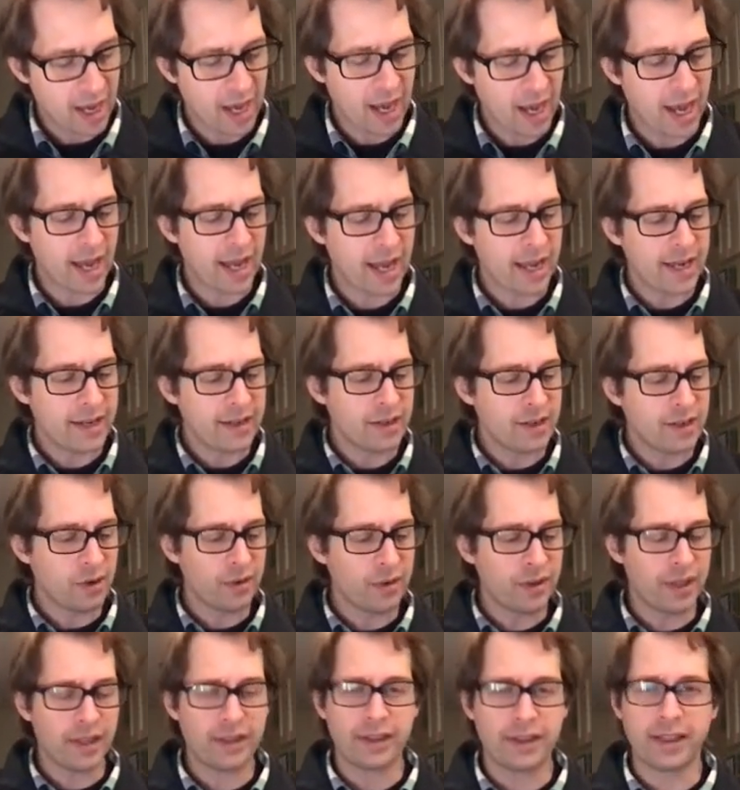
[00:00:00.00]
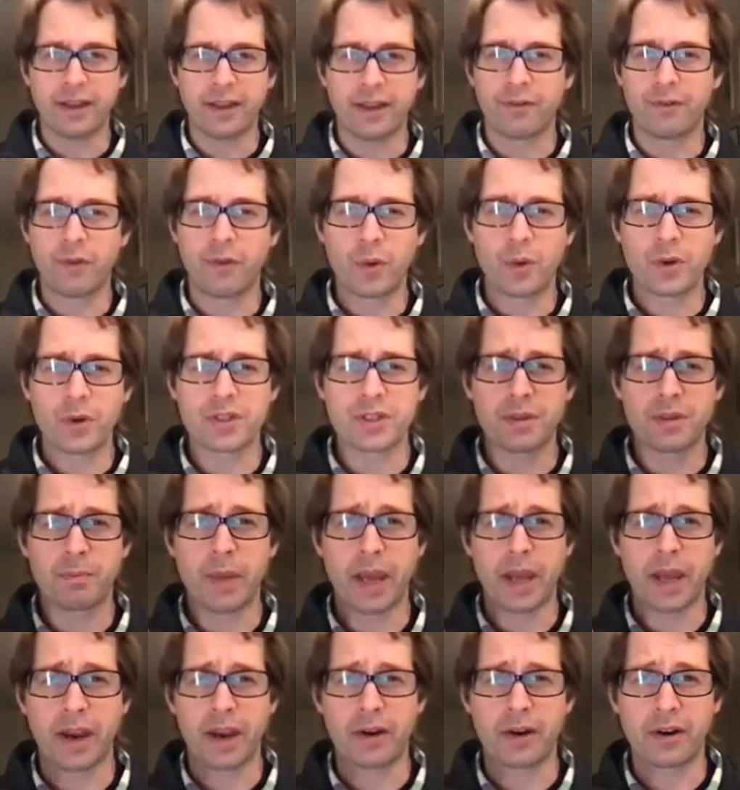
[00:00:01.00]
I know that that force of
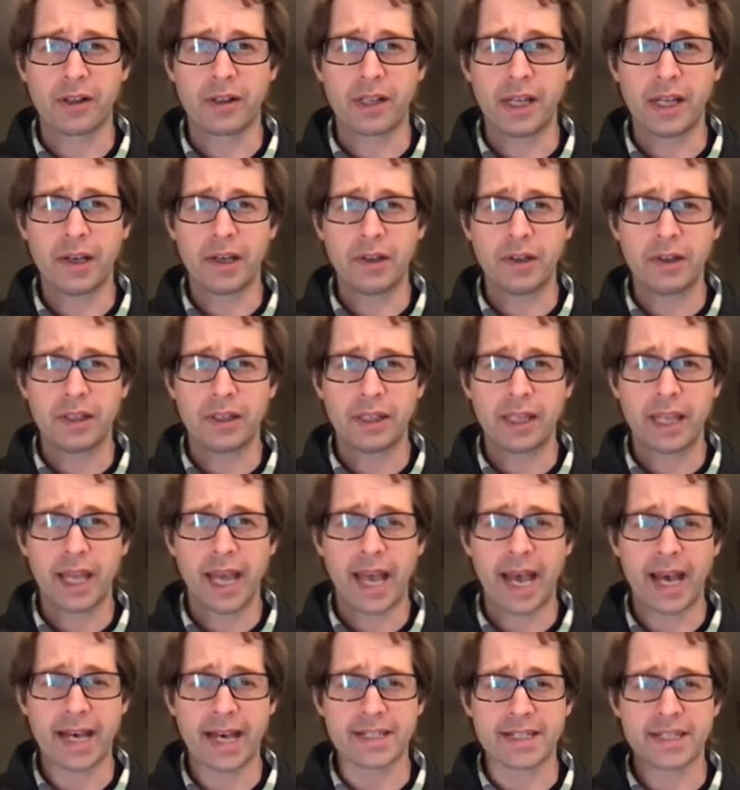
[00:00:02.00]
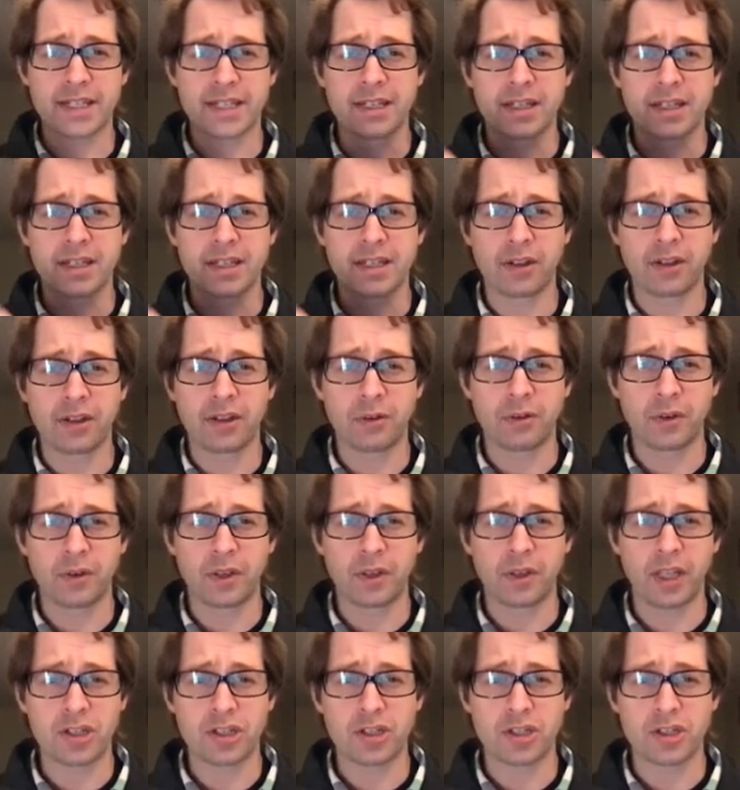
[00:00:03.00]
parallel has another
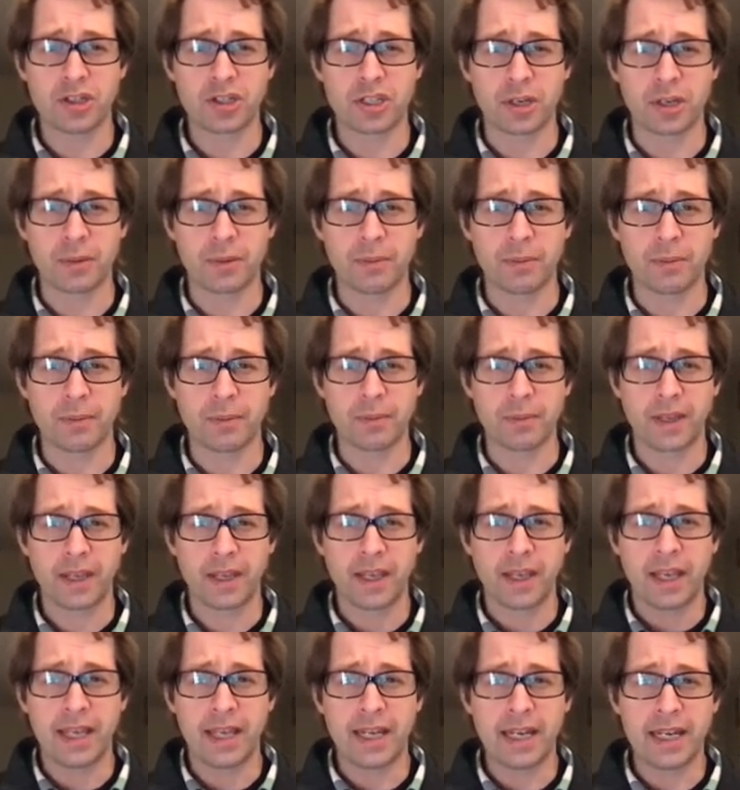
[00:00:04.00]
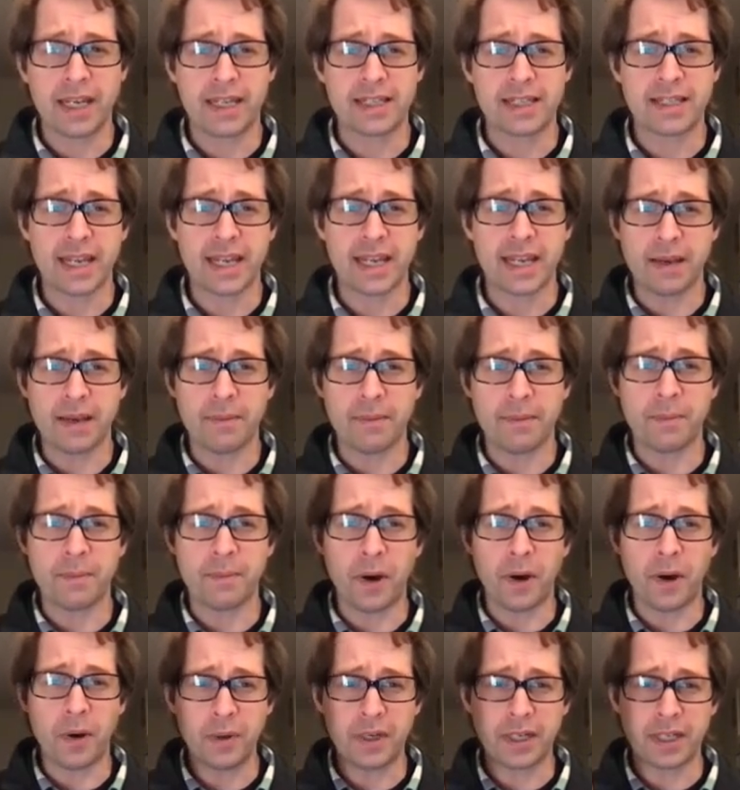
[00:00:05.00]
relationship. It is a
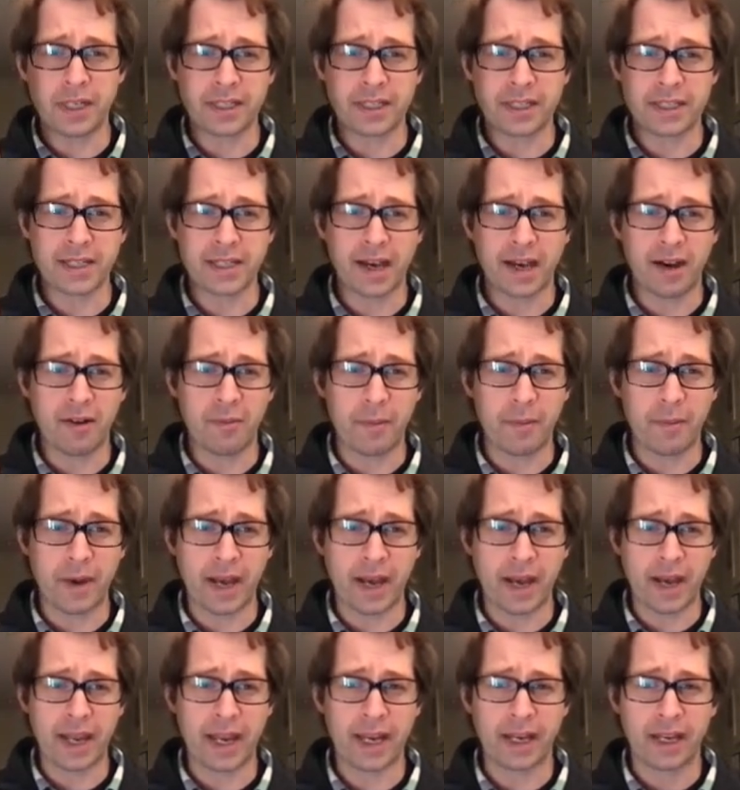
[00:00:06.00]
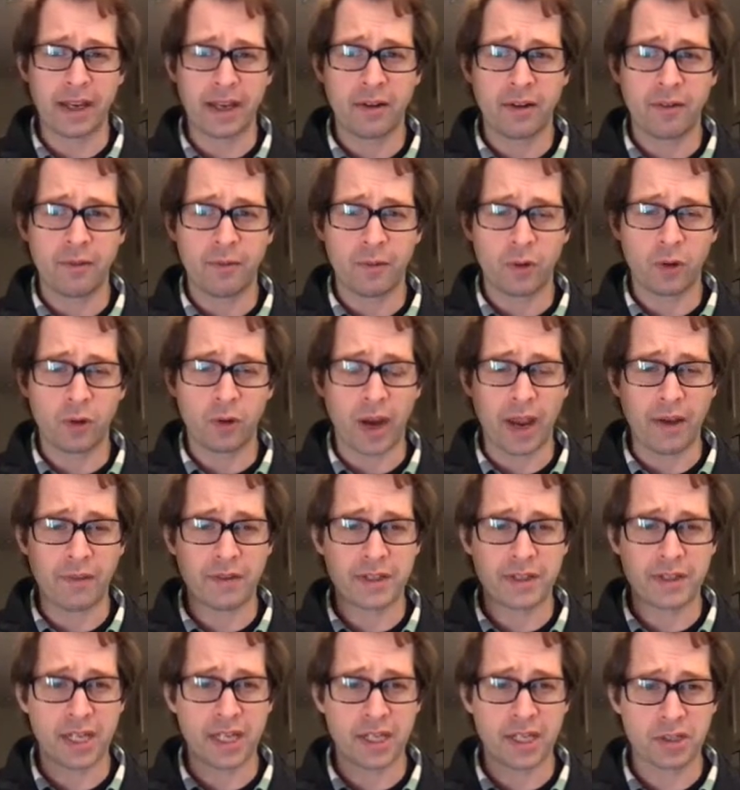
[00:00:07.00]
component of my
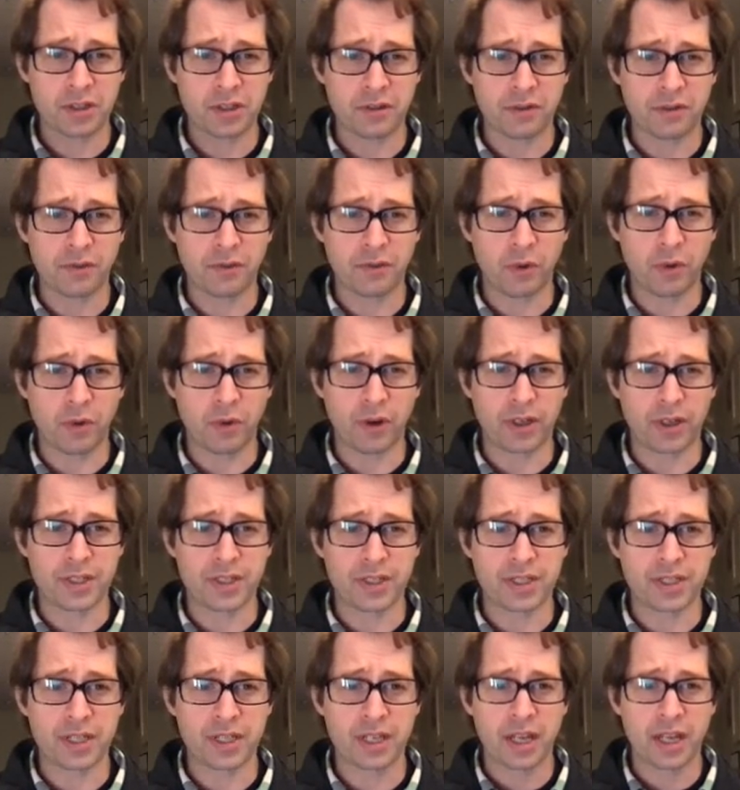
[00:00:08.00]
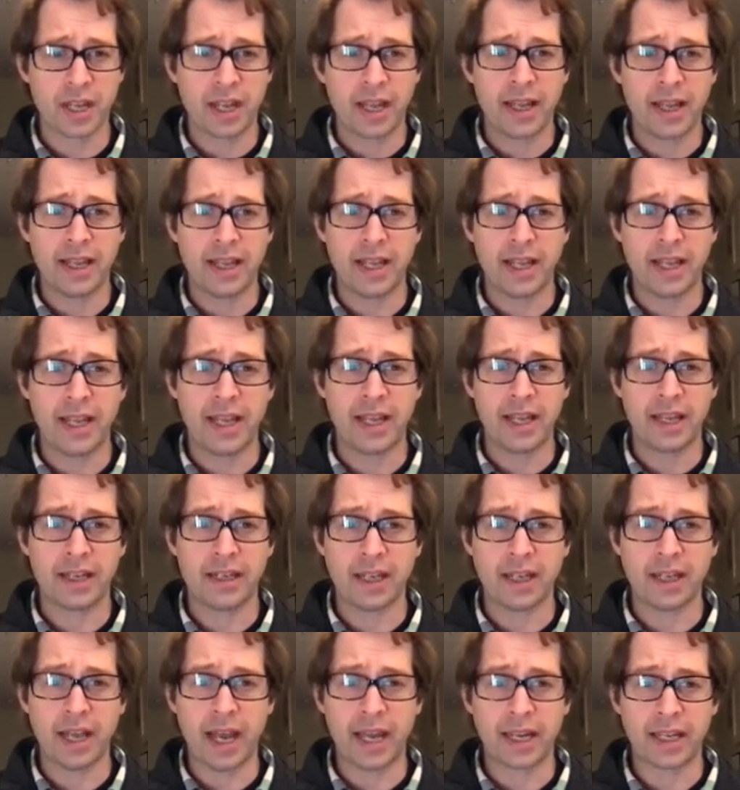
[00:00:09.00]
gravitational force, and
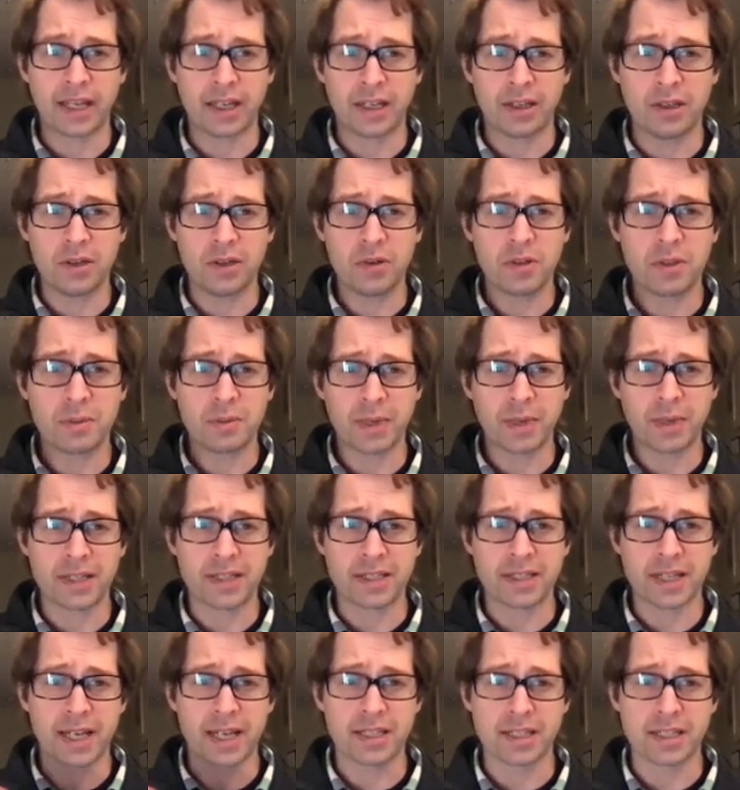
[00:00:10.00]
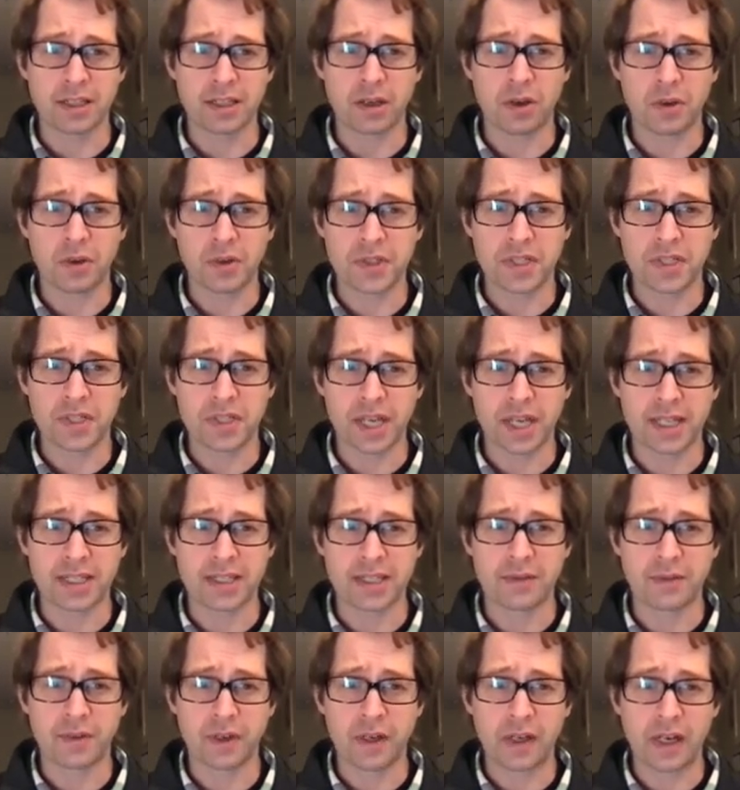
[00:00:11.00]
I can use my sines and cosines to
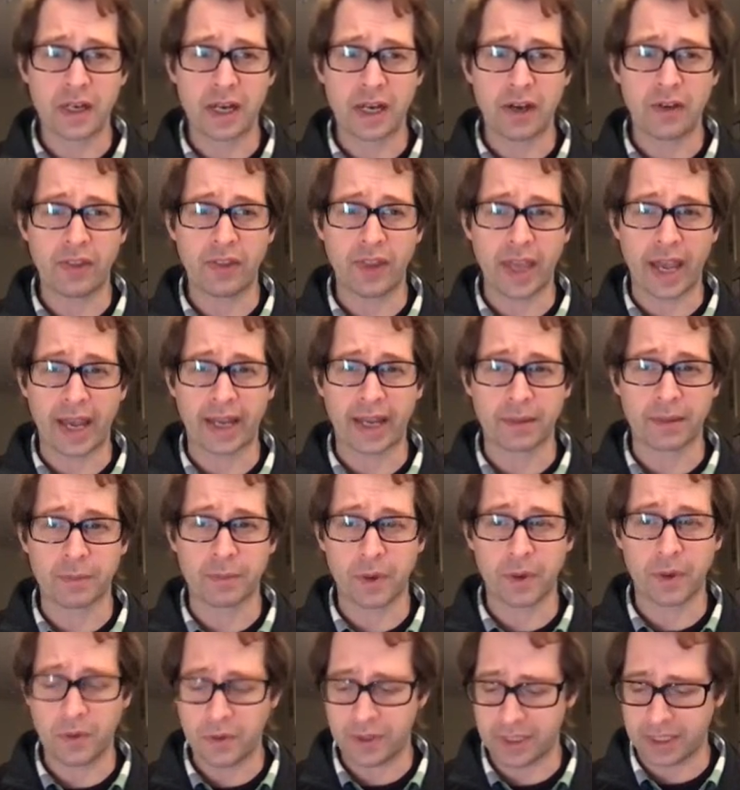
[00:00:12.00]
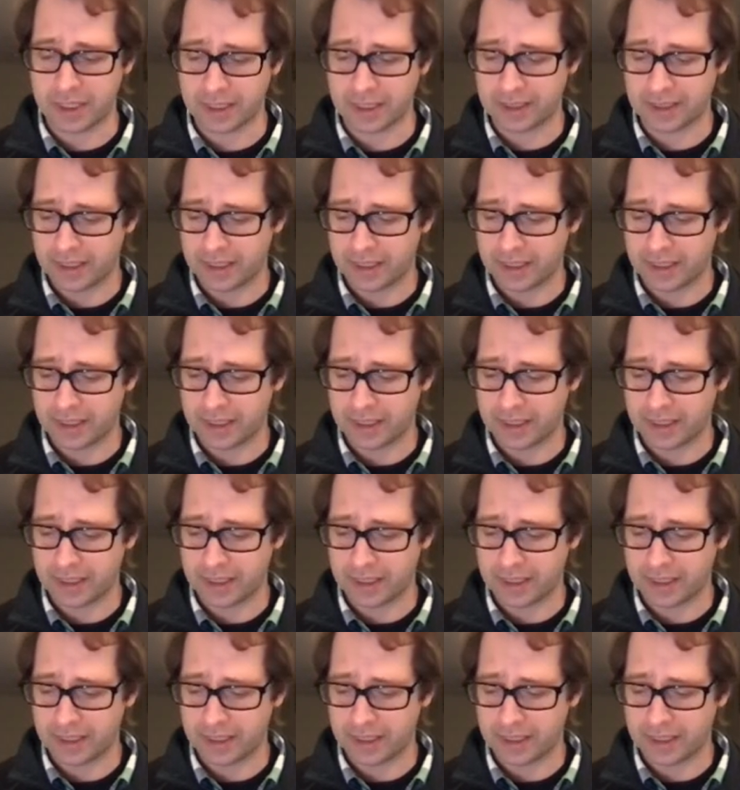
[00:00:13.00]
figure out that component.